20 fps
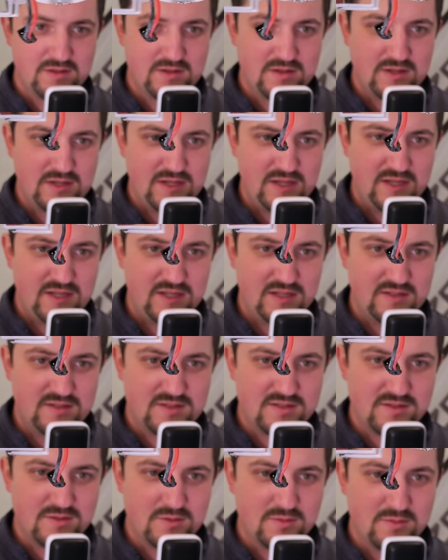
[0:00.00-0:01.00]
And
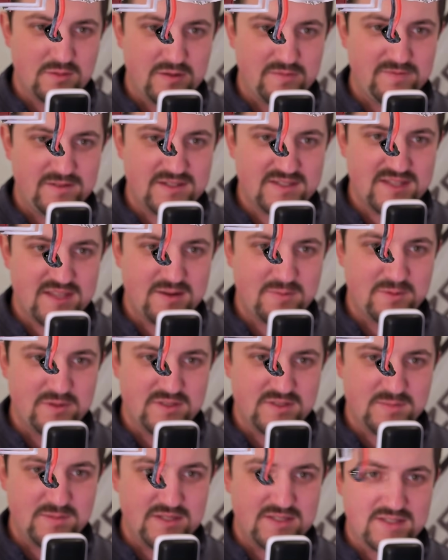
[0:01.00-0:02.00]
so I fixed that with
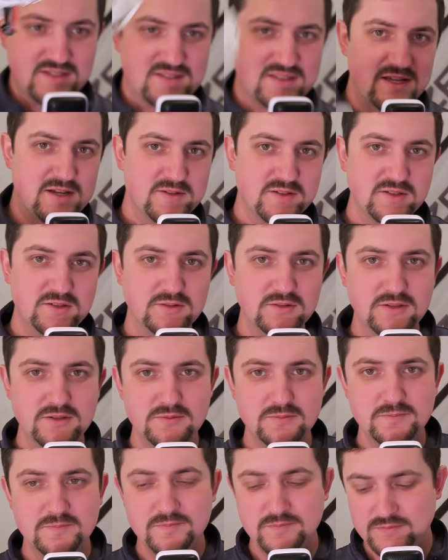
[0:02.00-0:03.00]
some E6000
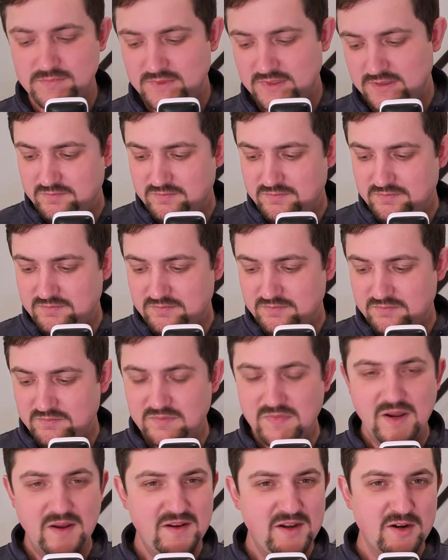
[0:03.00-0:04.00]
glue.
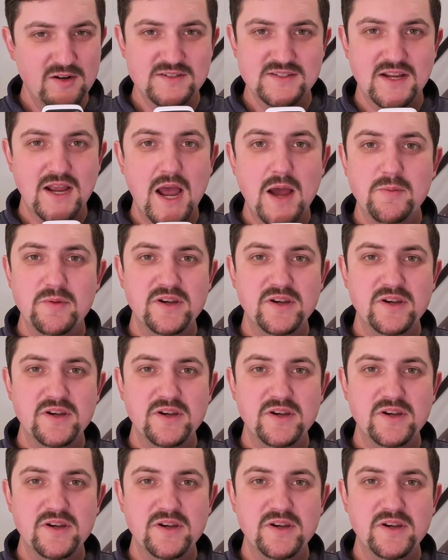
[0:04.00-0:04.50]
I hear it's a common